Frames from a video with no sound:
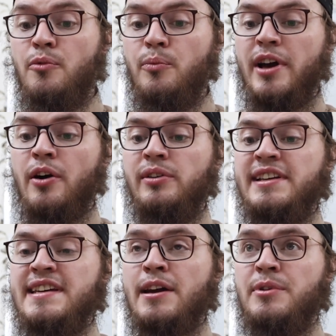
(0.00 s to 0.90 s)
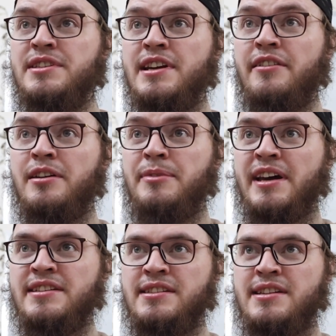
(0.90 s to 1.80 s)
we only take what's narrated
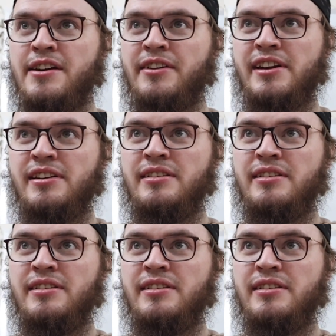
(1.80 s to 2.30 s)
because it's narrated.